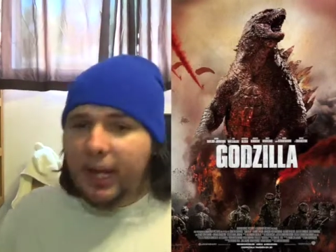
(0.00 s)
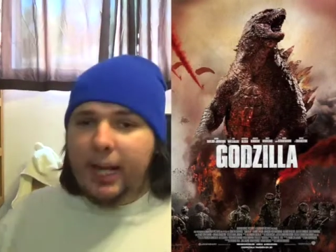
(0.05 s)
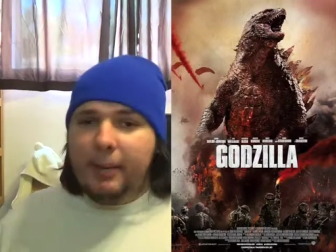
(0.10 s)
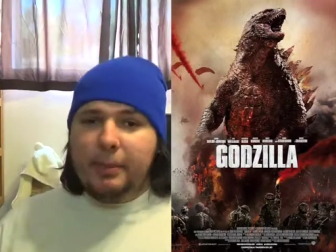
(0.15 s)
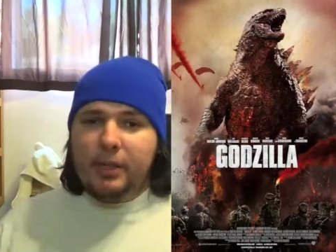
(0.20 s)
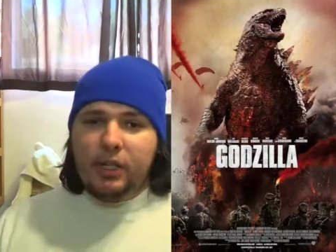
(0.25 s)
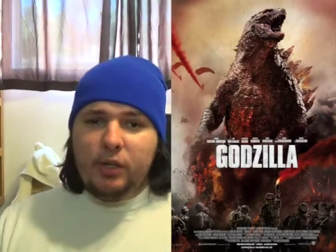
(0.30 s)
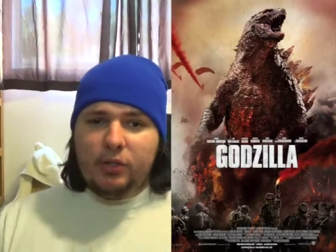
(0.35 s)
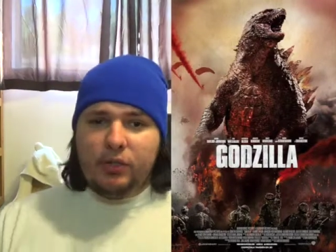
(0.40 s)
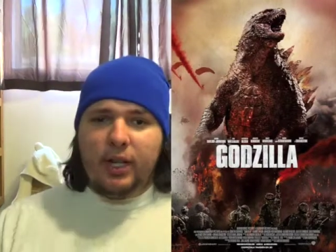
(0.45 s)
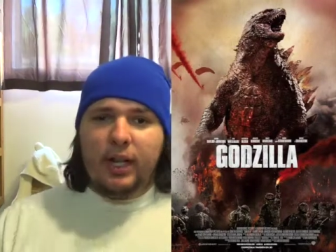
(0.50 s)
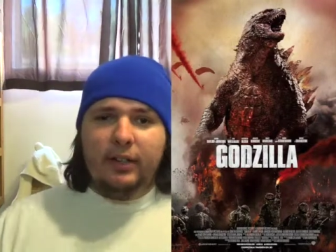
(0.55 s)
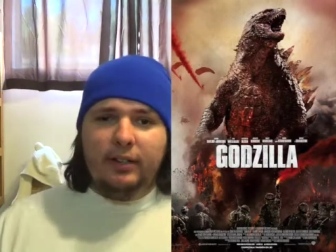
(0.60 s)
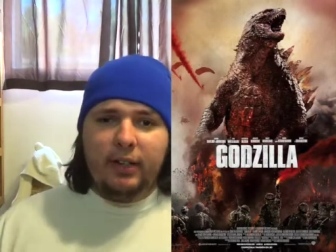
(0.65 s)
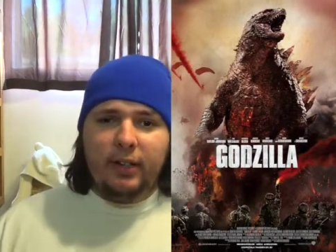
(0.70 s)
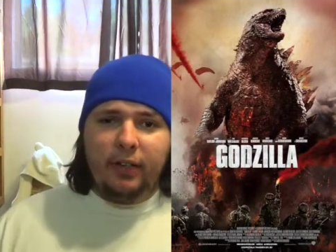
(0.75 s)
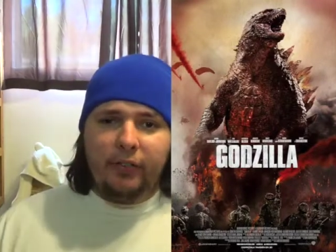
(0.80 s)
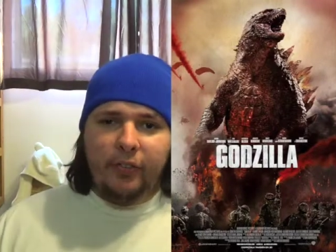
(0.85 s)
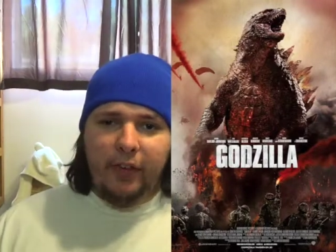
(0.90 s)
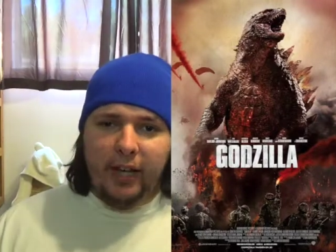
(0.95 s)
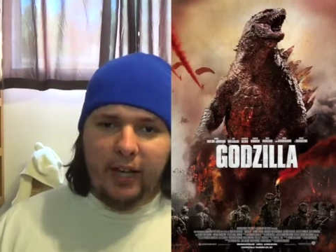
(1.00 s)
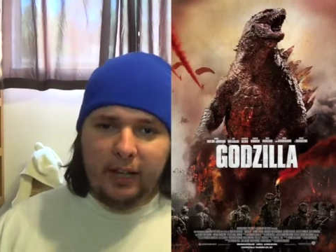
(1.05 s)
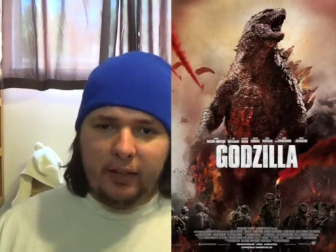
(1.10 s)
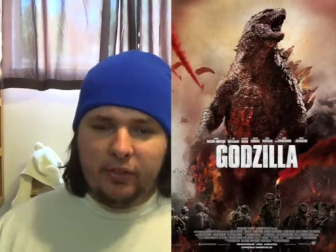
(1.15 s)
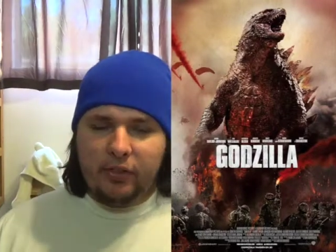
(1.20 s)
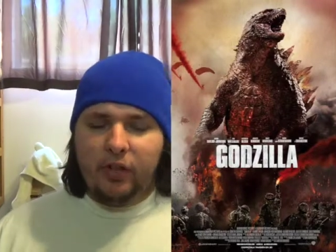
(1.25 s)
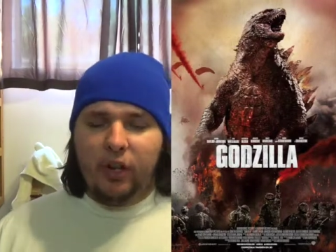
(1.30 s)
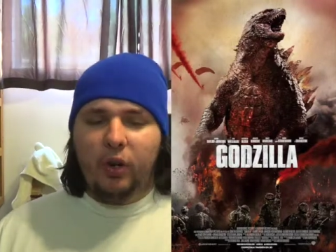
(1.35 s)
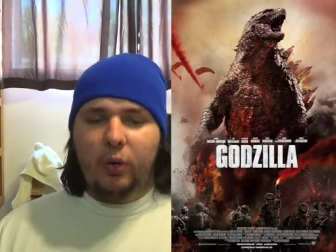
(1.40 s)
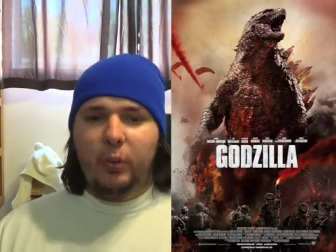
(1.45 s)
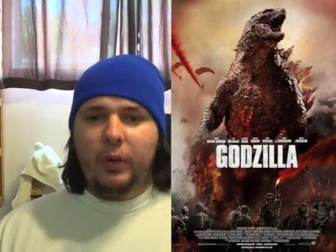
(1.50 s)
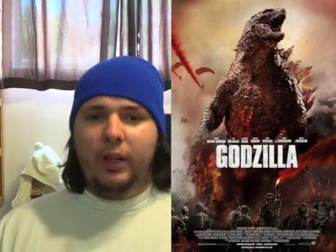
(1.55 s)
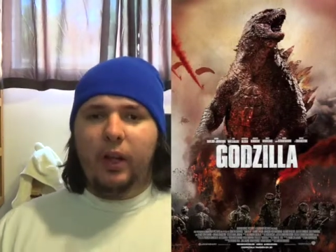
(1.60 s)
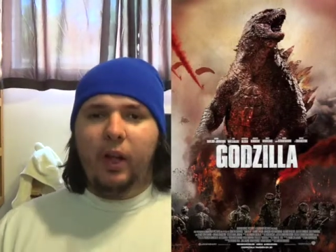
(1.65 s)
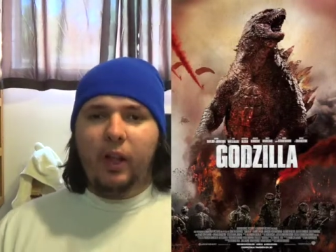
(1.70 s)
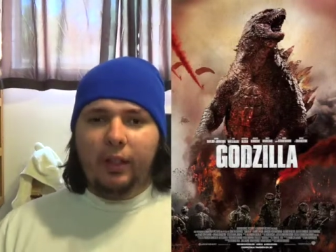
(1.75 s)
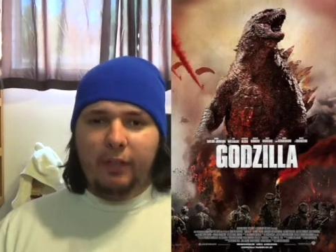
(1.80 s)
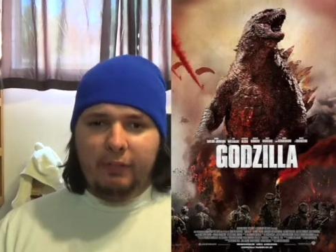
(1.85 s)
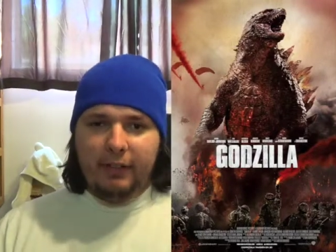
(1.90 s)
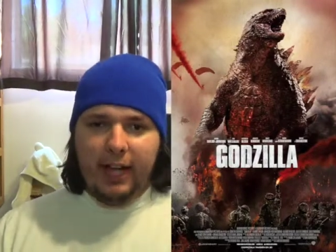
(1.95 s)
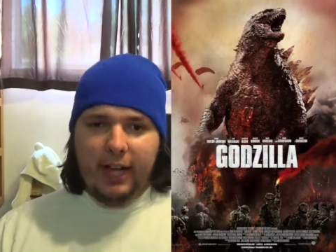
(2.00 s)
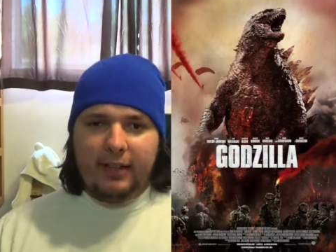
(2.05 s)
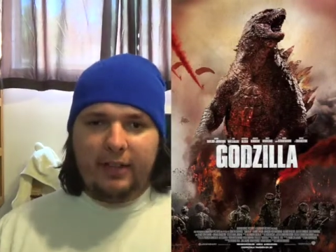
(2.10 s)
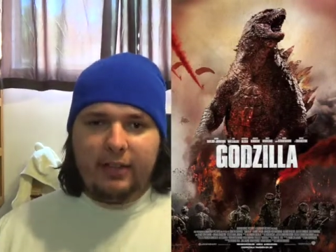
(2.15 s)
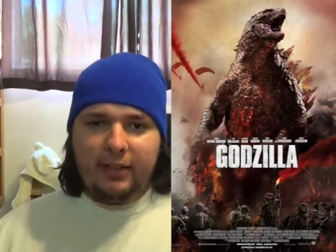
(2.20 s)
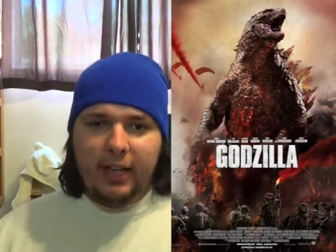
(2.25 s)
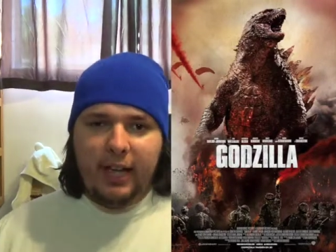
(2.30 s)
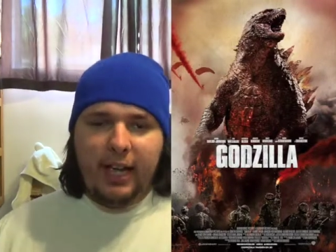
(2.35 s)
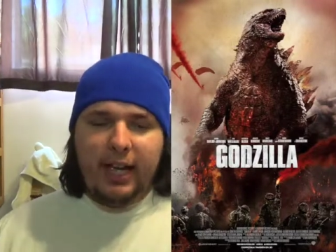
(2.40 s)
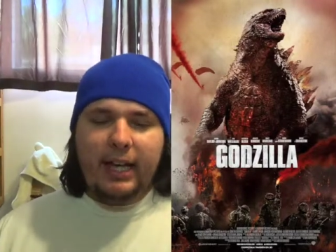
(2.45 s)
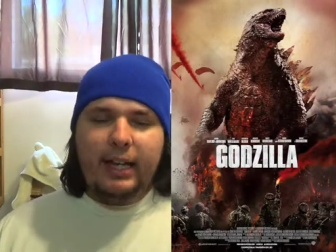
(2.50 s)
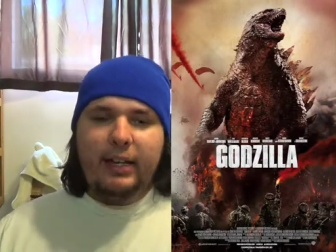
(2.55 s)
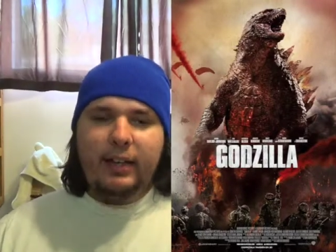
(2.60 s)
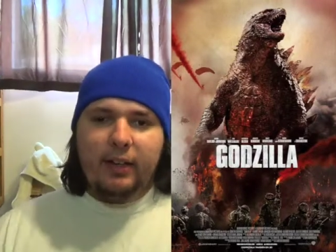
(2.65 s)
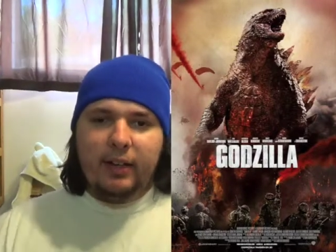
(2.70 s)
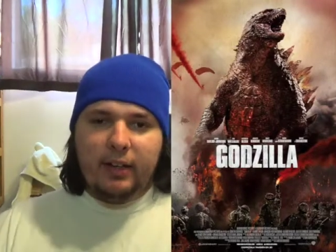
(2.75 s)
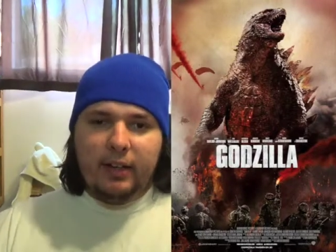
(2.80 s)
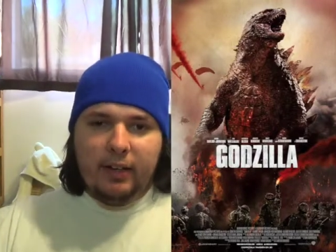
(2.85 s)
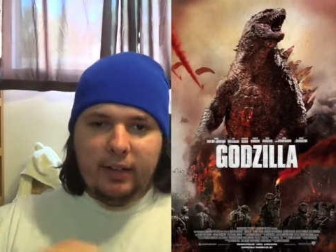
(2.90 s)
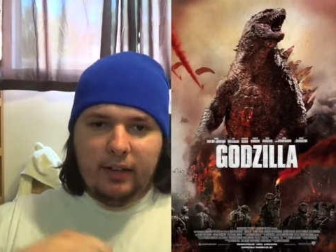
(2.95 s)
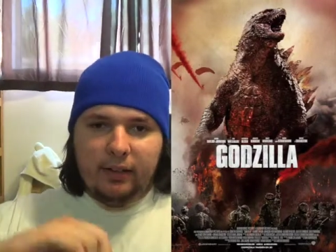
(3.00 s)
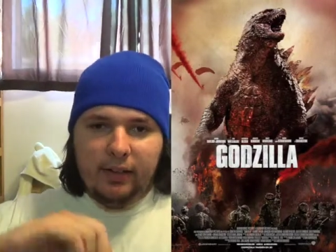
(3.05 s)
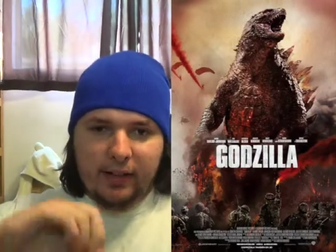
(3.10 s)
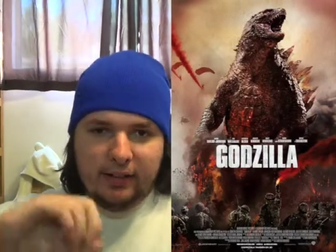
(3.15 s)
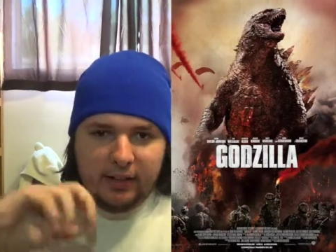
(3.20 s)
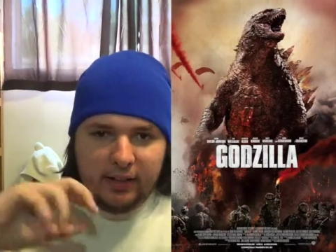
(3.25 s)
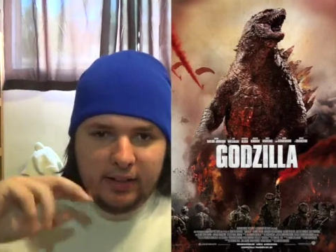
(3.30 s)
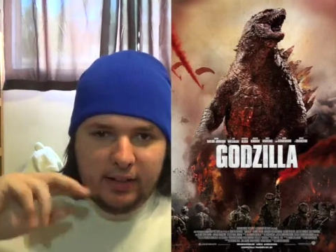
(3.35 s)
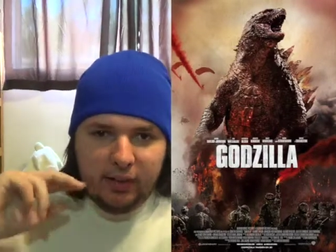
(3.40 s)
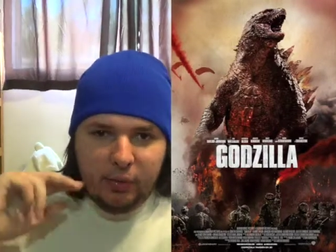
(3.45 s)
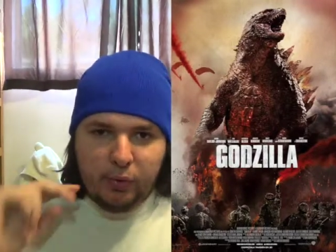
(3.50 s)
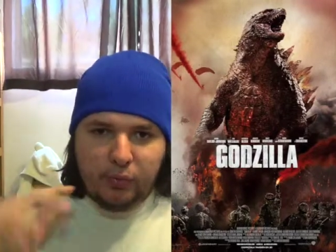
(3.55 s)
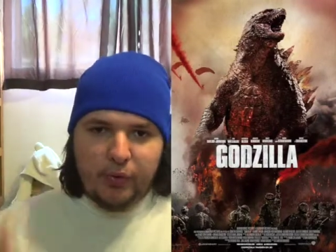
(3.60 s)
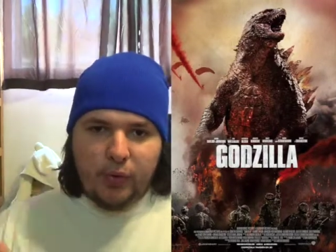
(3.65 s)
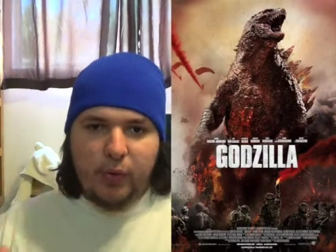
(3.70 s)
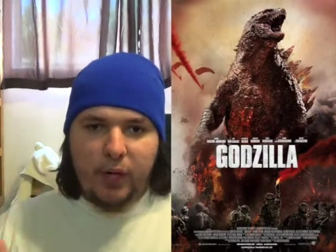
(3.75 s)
am a huge Godzilla fan. So with all of that said, let's get this review